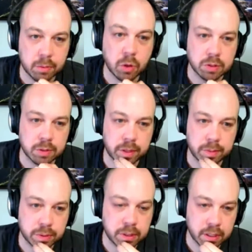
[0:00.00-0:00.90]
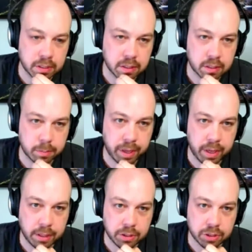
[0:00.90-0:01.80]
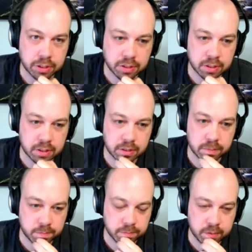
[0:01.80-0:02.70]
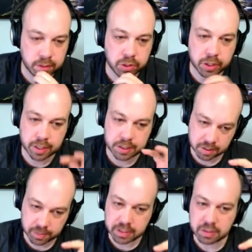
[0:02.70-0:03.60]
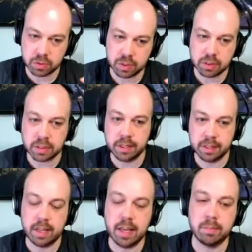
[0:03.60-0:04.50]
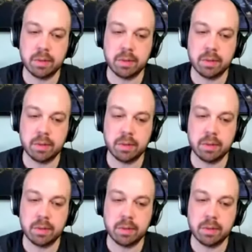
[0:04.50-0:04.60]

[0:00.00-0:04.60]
I'm going to my plugins page because the you can customize the the